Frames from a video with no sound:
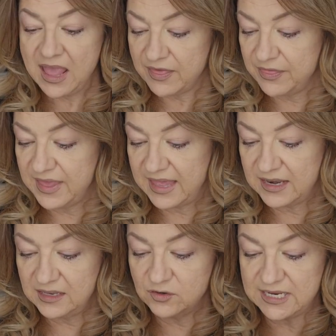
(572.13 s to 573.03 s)

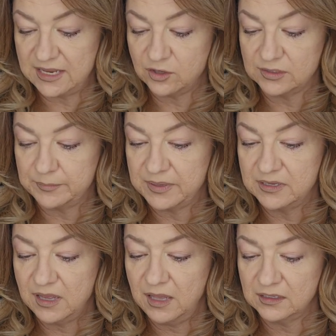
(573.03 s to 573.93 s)
Then you take your lip
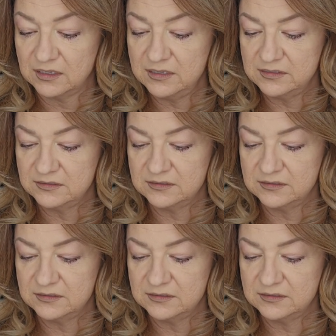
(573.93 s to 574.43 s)
color